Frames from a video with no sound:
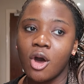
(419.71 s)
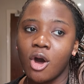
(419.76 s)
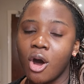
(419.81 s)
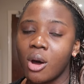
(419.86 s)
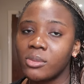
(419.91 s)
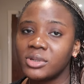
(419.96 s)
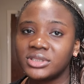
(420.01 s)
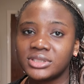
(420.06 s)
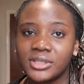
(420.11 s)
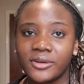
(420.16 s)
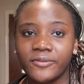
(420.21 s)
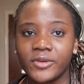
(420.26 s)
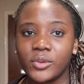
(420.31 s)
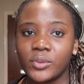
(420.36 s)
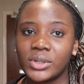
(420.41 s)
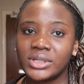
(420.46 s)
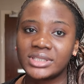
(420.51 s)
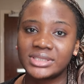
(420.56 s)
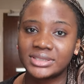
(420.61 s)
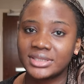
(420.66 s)
Almost
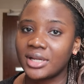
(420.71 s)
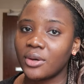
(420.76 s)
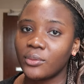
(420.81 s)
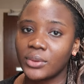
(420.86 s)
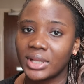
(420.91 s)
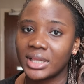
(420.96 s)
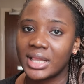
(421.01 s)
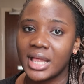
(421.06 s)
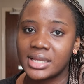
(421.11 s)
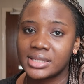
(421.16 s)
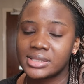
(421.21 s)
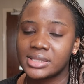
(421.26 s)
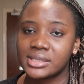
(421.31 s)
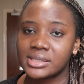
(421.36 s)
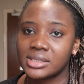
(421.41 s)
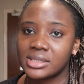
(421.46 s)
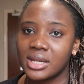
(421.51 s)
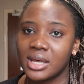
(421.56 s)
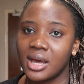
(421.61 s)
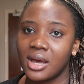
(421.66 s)
everyone is done with
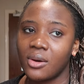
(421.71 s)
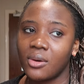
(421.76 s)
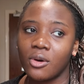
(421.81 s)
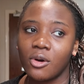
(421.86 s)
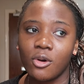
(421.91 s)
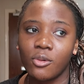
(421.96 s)
classes now.